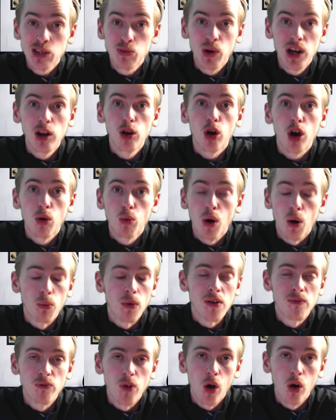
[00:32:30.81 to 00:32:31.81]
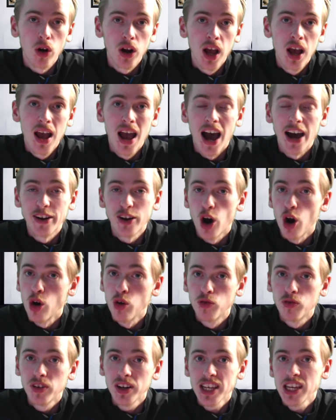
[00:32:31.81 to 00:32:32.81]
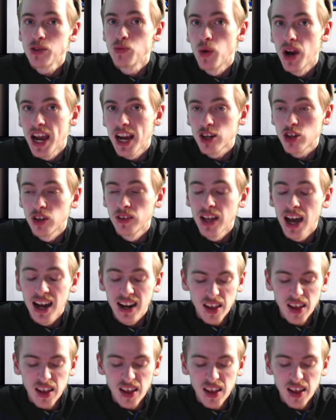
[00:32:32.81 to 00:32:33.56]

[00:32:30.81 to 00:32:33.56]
He will look at what went wrong, and hopefully he works on that.